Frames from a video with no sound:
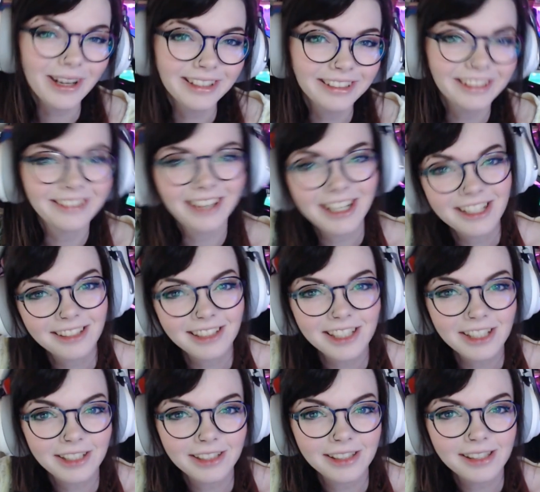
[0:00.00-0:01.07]

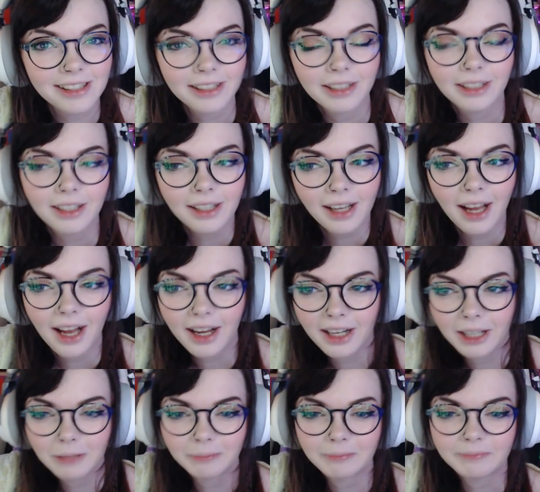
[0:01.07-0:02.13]
Congratulations.
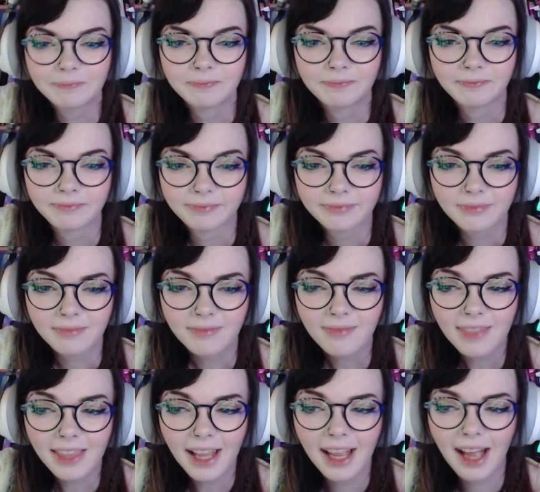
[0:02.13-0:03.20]
And
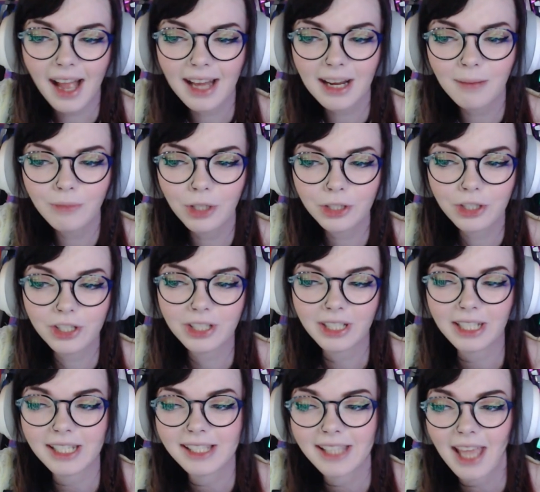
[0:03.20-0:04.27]
I'm not just going
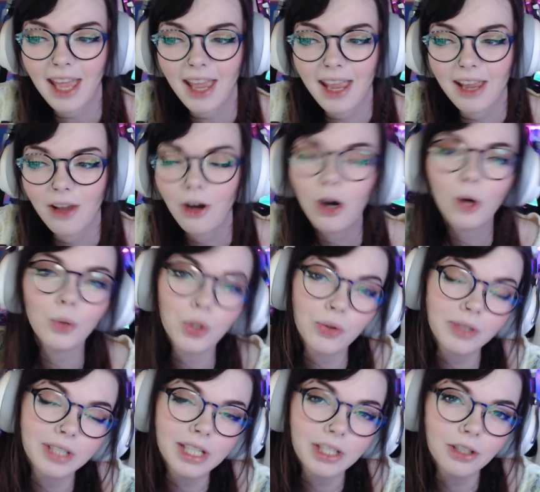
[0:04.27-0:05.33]
to say, oh, it was
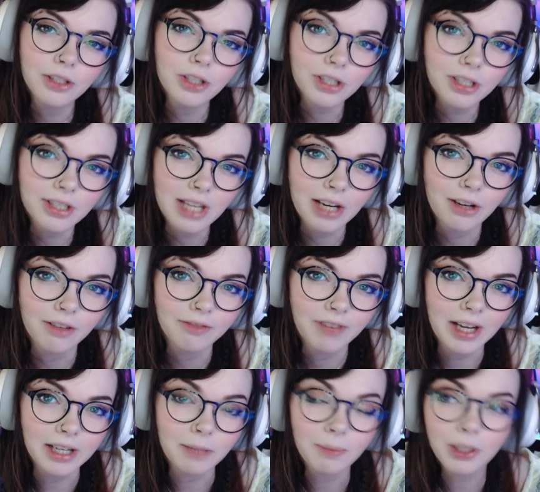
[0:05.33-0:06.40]
really good just because I got
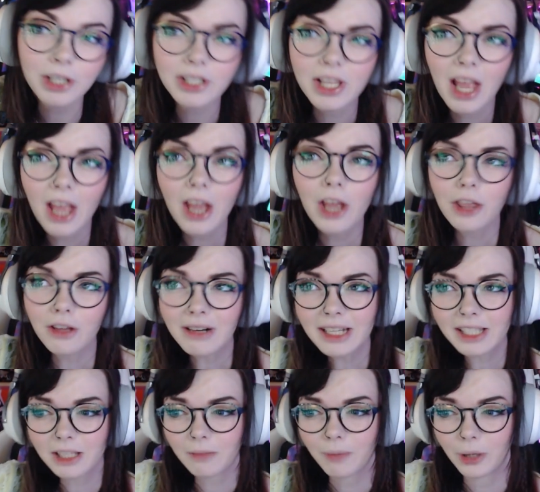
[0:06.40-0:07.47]
invited. Because there
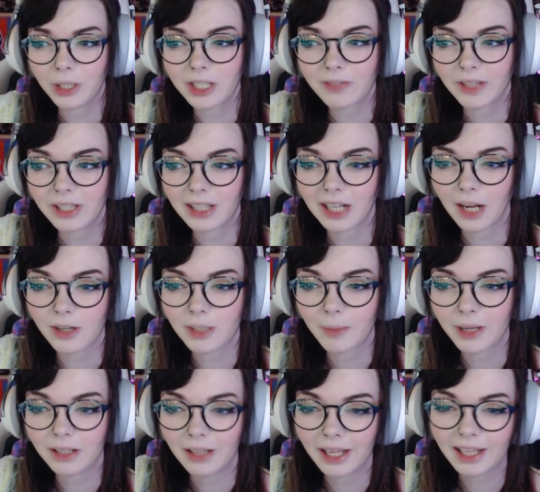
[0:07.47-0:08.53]
is some parts of it that I was a
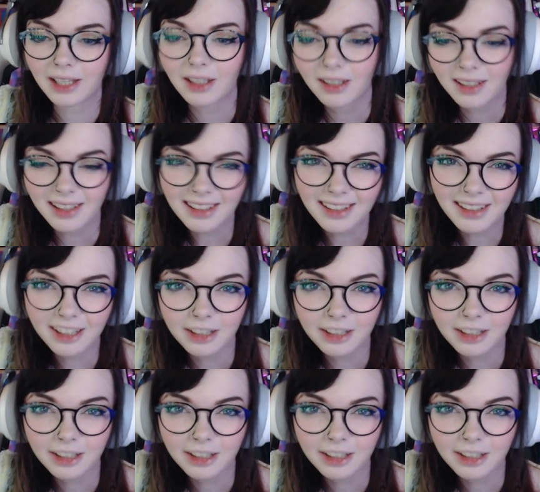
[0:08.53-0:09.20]
bit like, eh.